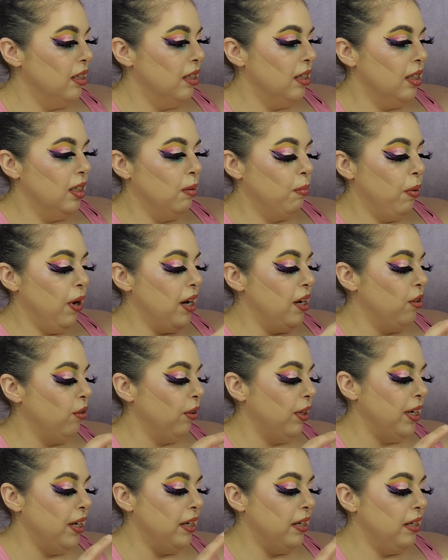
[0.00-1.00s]
the bright
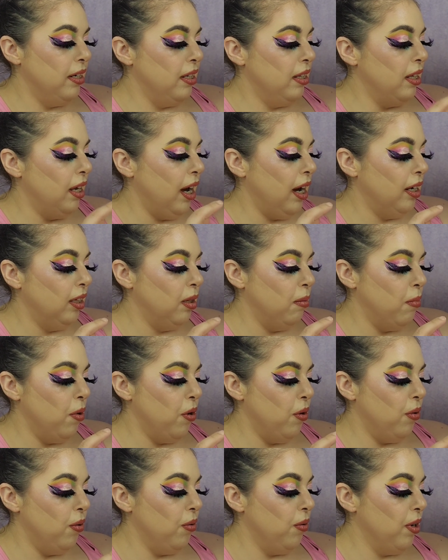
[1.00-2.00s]
green, the a la
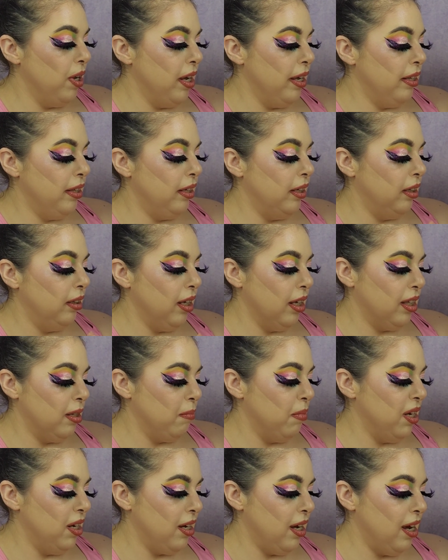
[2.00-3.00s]
mode, and the let them
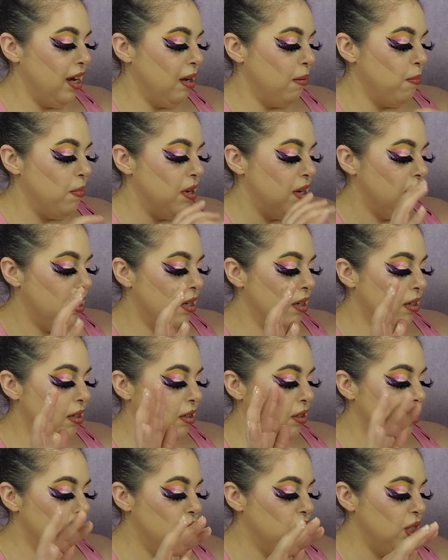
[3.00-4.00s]
eat cake being
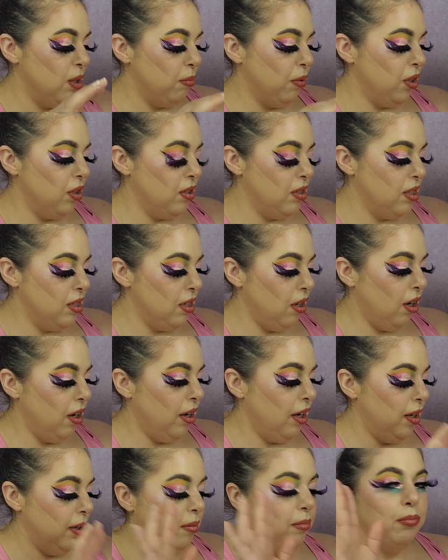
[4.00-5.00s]
shimmers, or
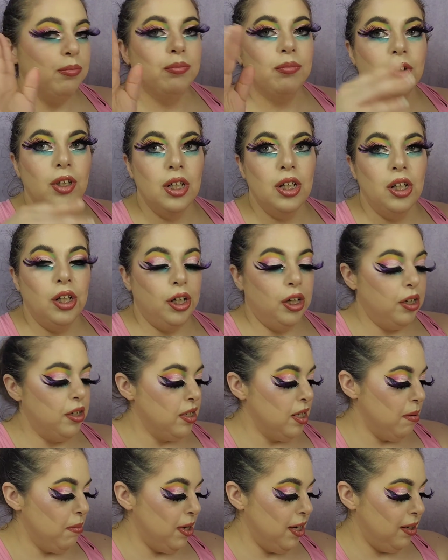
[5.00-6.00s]
uh, glitters,
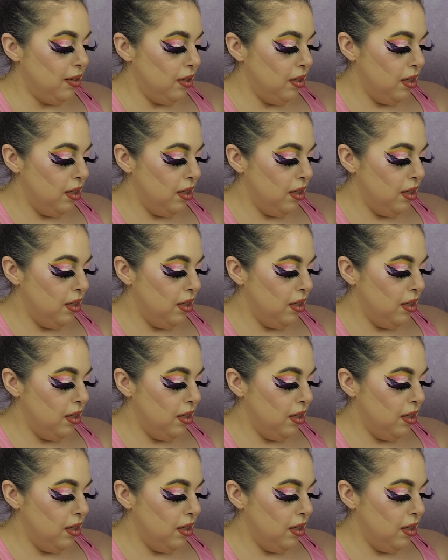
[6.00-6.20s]
I mean.